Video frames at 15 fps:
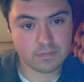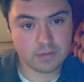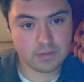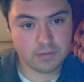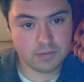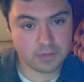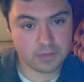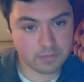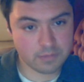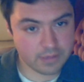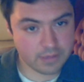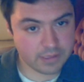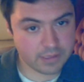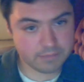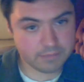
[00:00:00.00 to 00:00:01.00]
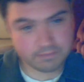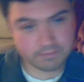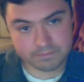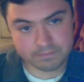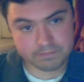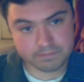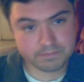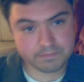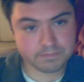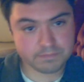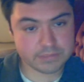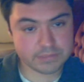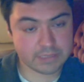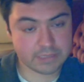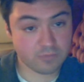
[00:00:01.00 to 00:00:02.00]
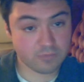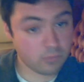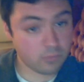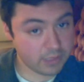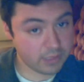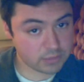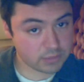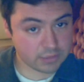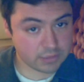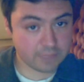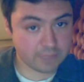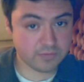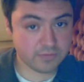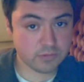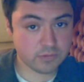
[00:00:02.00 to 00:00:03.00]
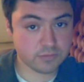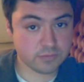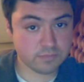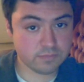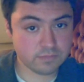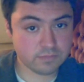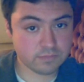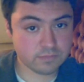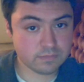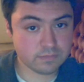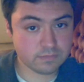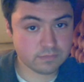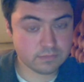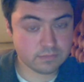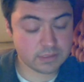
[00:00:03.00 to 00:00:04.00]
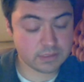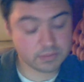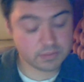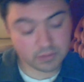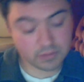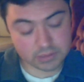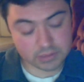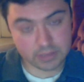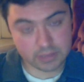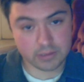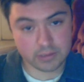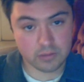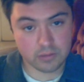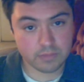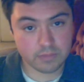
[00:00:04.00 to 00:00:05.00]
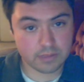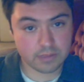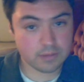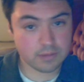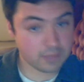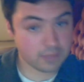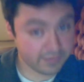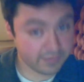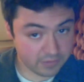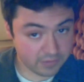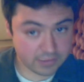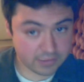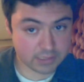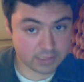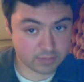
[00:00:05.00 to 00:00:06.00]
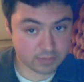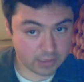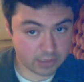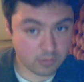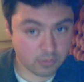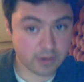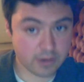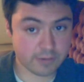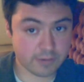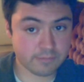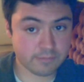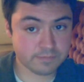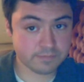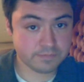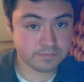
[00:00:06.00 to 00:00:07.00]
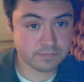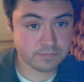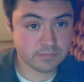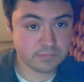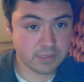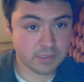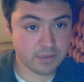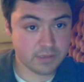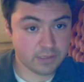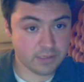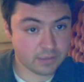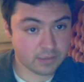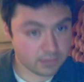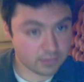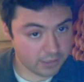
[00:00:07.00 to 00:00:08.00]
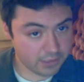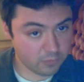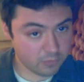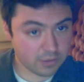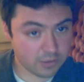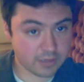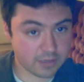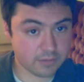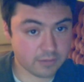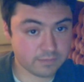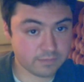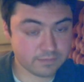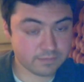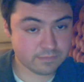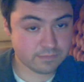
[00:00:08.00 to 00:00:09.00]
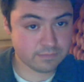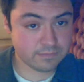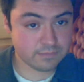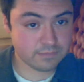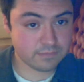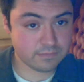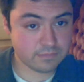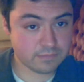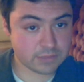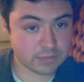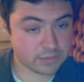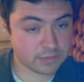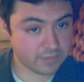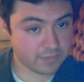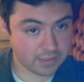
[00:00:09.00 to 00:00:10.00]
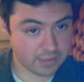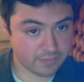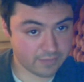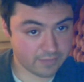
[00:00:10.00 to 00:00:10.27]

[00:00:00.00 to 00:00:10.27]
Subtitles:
You can make it several weeks without food, as most of y'all know, but only a few days without water. You need clean water to survive.